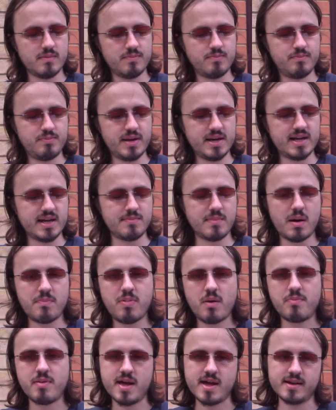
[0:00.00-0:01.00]
beating him up
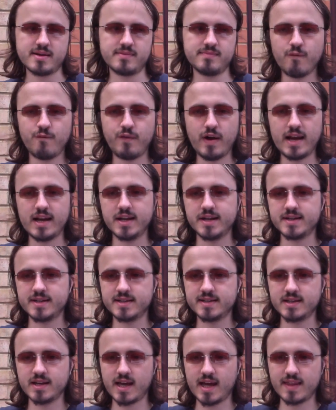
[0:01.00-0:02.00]
a bit. Phelan
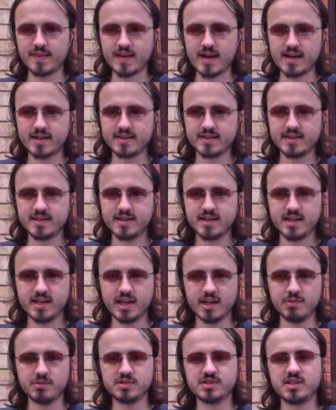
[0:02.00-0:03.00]
didn't like that.
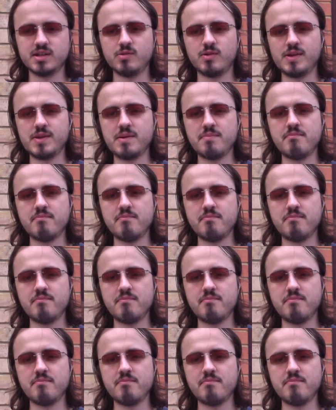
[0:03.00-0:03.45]
He was the one that